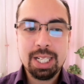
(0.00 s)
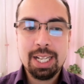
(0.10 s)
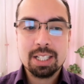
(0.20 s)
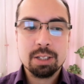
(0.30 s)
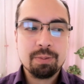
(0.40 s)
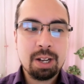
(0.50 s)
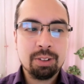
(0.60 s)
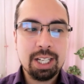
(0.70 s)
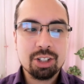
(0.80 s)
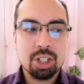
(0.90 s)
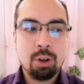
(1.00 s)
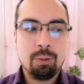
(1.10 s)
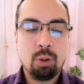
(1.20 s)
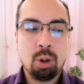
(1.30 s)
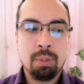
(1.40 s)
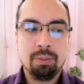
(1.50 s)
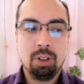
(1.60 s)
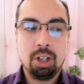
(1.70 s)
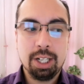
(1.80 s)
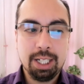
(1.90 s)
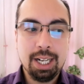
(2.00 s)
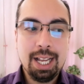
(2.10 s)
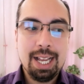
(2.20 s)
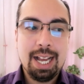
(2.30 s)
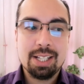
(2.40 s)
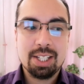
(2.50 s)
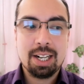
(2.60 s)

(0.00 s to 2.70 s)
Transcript: It's a foundational form of learning, as it